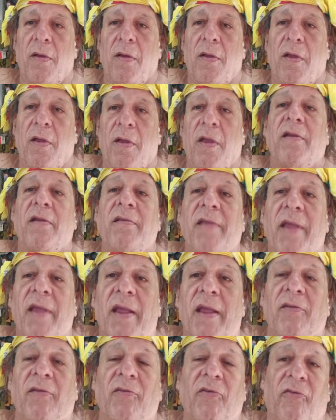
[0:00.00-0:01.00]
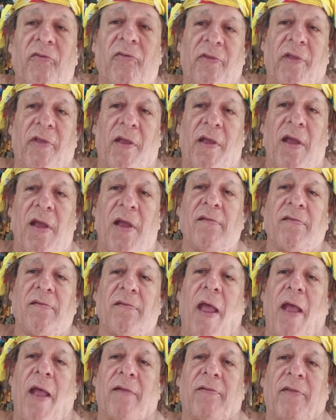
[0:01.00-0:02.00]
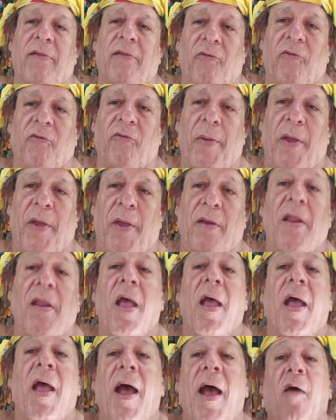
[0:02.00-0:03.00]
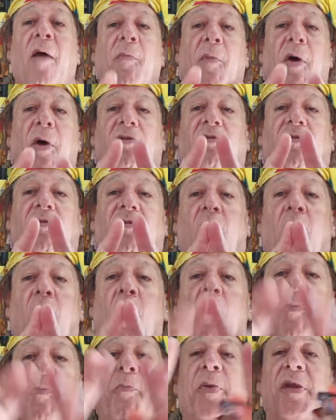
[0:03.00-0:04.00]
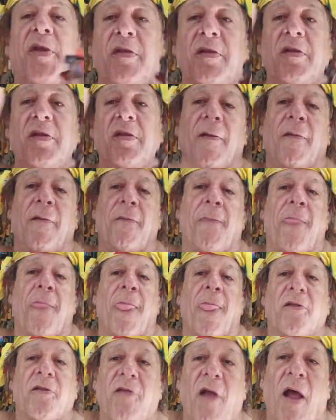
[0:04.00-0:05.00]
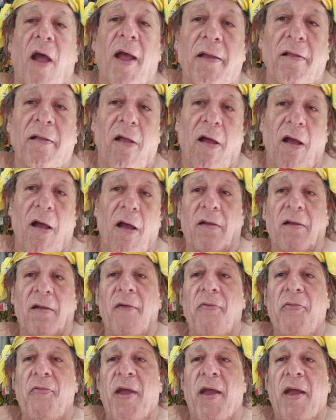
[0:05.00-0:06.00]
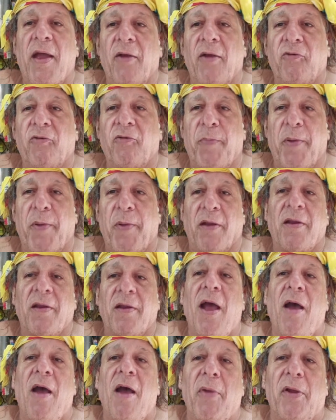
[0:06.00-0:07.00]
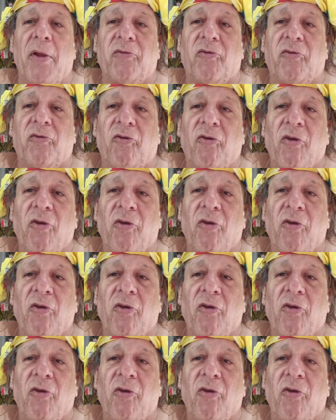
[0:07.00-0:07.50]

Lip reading: intense the contact has been, how much open dialogue there has been, how much